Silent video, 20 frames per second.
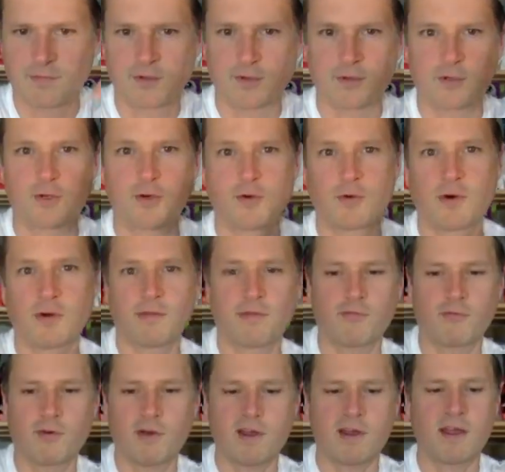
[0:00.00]
2 or
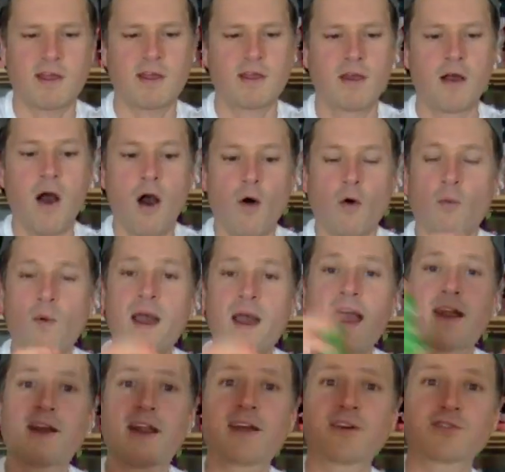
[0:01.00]
3.
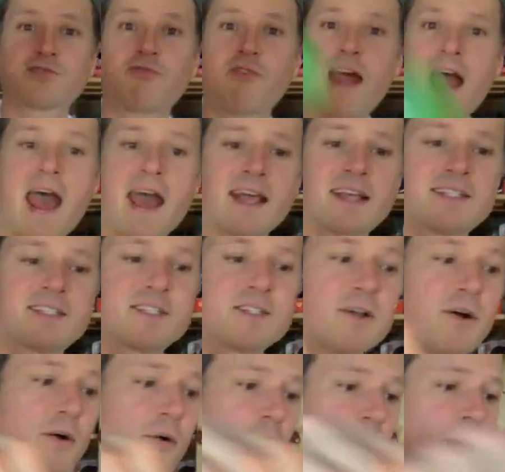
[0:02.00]
Wait, here's Rex.
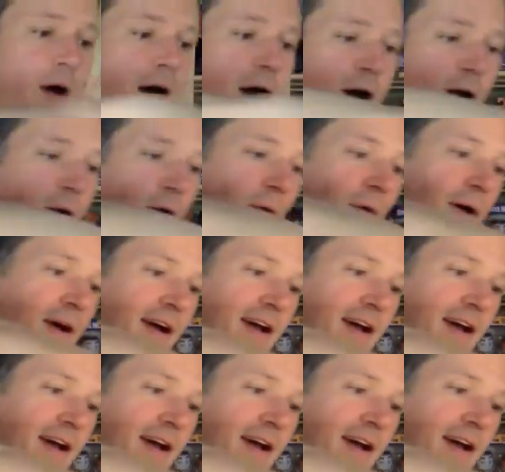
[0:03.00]
Whoa.